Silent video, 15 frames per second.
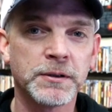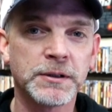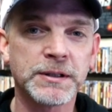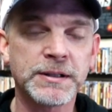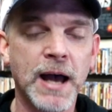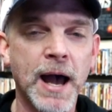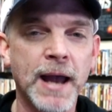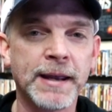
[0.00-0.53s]
to
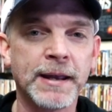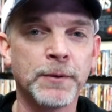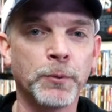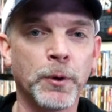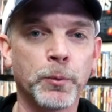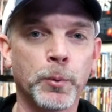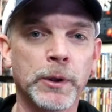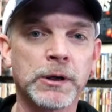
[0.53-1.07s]
tie in
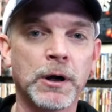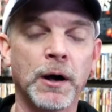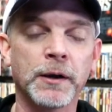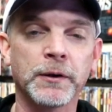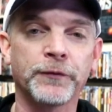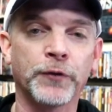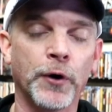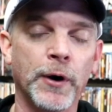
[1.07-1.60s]
with
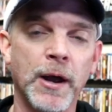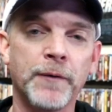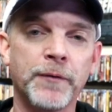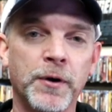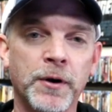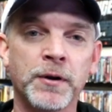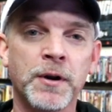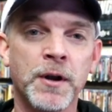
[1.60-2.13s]
Wakanda
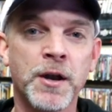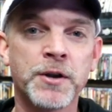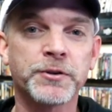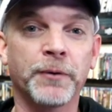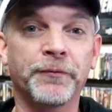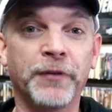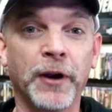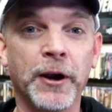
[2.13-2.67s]
Forever.
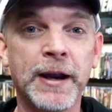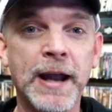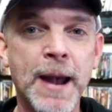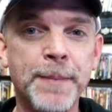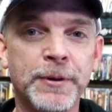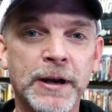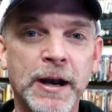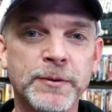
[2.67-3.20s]
So very
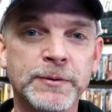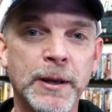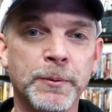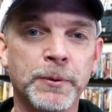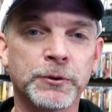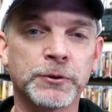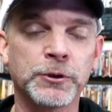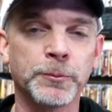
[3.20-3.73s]
happy that I was
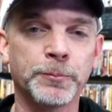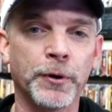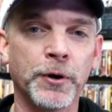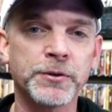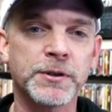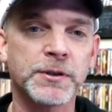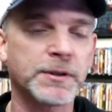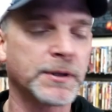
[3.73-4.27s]
able to
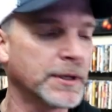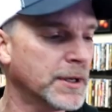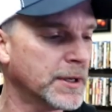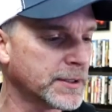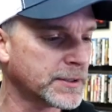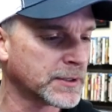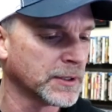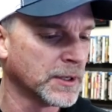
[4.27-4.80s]
purchase
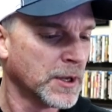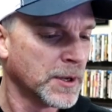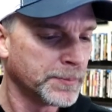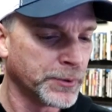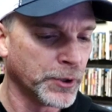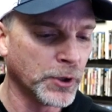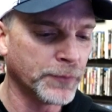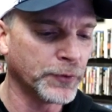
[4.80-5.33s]
this.
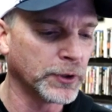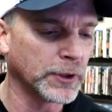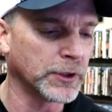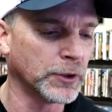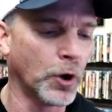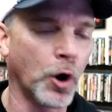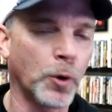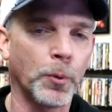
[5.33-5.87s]
Beautiful
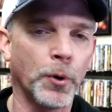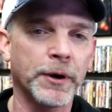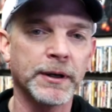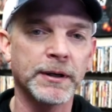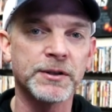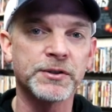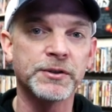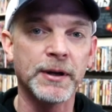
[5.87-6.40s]
looking artwork.
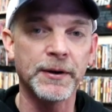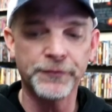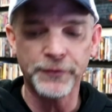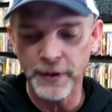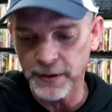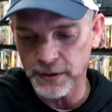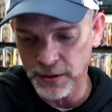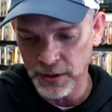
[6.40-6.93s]
It is
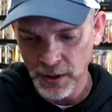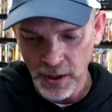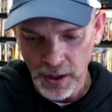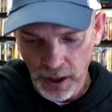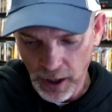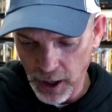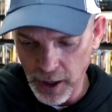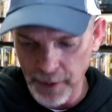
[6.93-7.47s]
different.
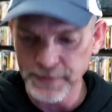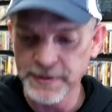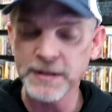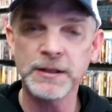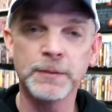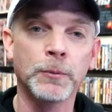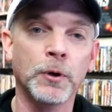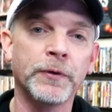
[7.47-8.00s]

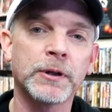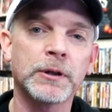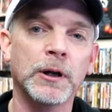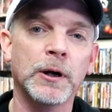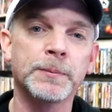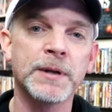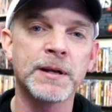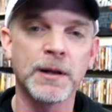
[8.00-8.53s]
Disney Movie
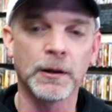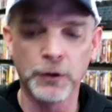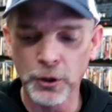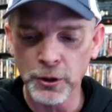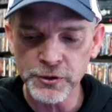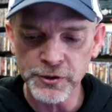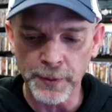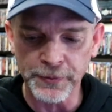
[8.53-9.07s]
Club did a
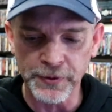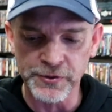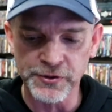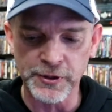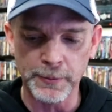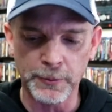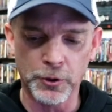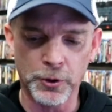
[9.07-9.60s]
little something
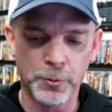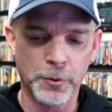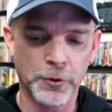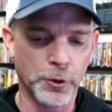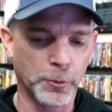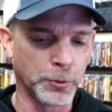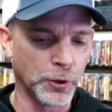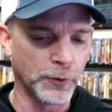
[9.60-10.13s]
similar with
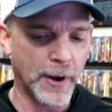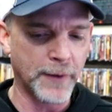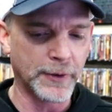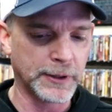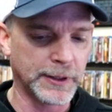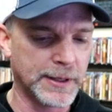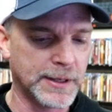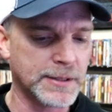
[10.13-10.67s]
their Blu-ray
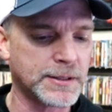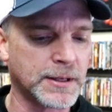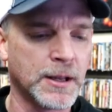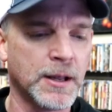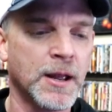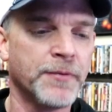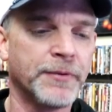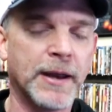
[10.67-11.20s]
release.
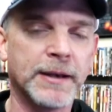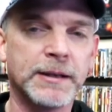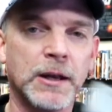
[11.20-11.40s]
They